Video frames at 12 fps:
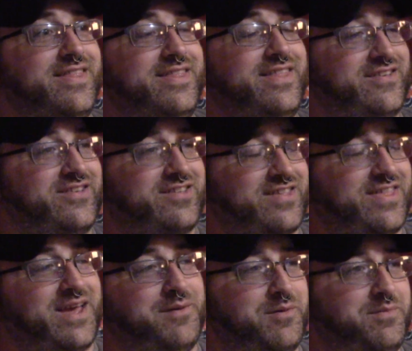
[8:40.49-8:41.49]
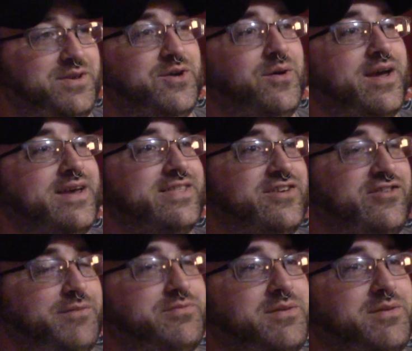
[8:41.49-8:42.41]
this is a thing I'm going to be doing, the ship's